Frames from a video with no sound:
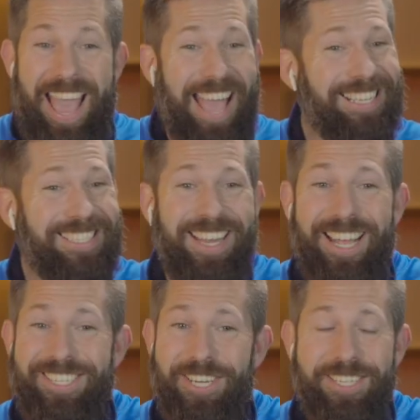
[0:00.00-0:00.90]
And it's
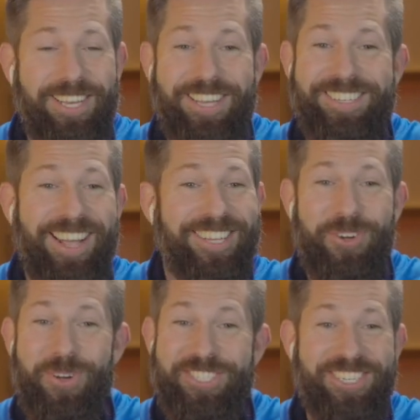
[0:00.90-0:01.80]
not just a
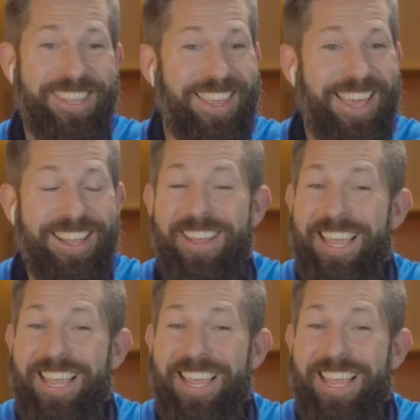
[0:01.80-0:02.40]
non-Christian thing.